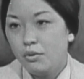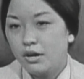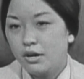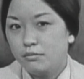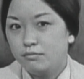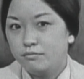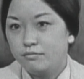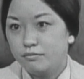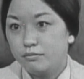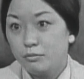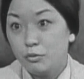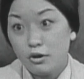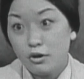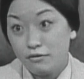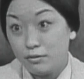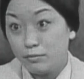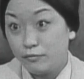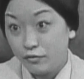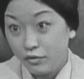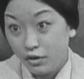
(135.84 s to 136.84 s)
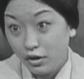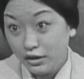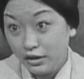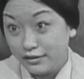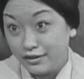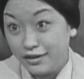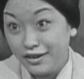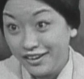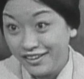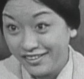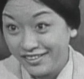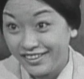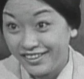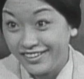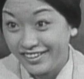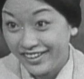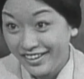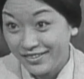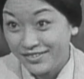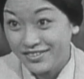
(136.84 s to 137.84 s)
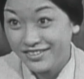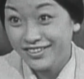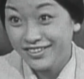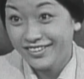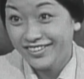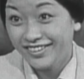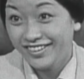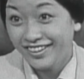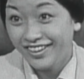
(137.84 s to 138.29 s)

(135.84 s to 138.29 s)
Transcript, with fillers: Well, more from falling than anything else.